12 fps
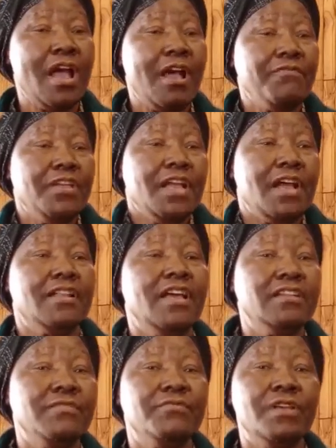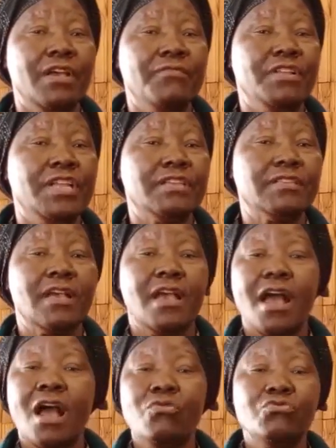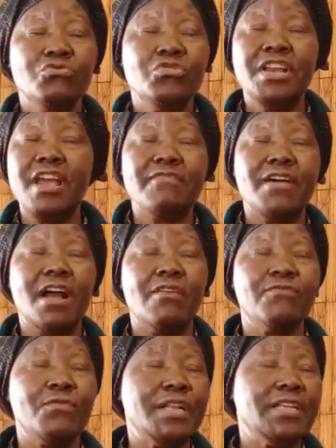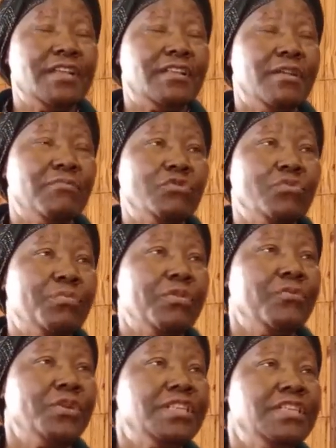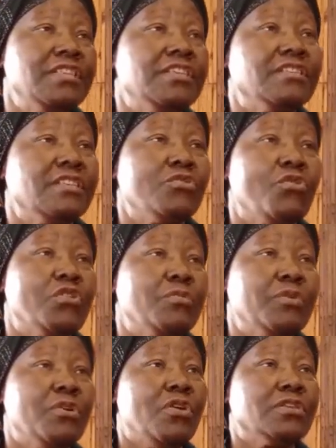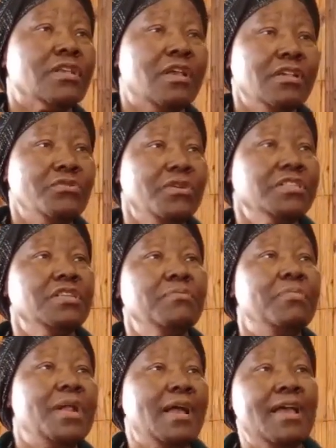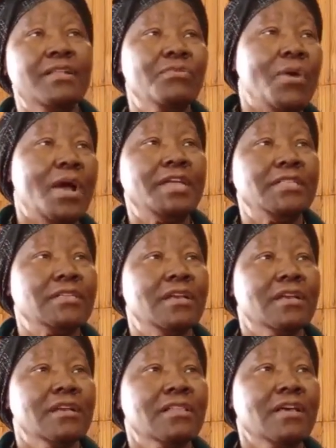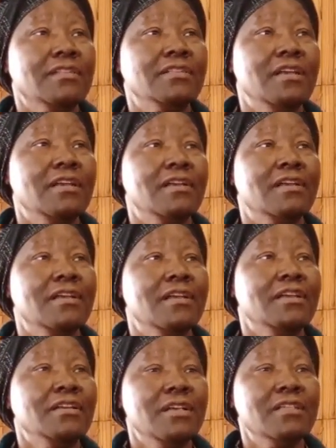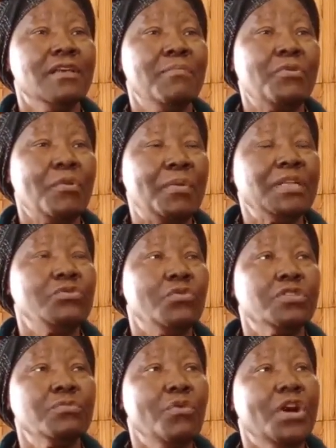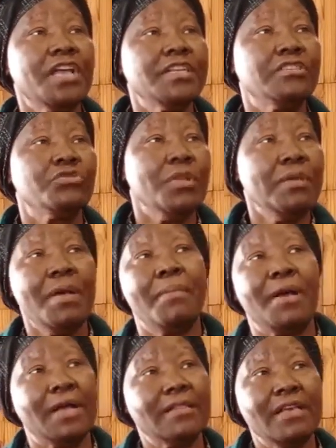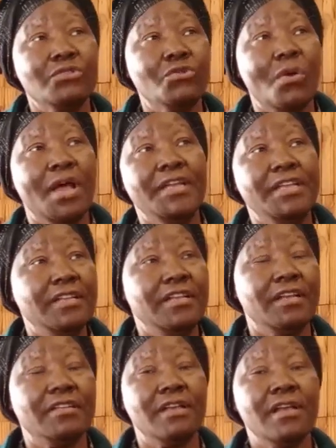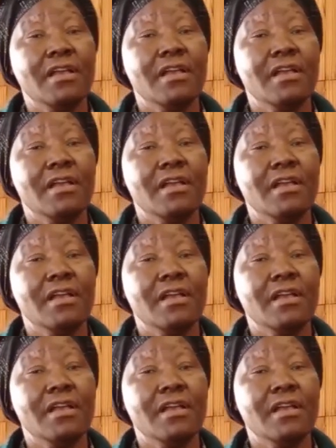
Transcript: Having had that evidence, I would never have wanted them to be witnesses in court because it was in black and white that uh, the property was mortgaged to Limaba. That's all I needed.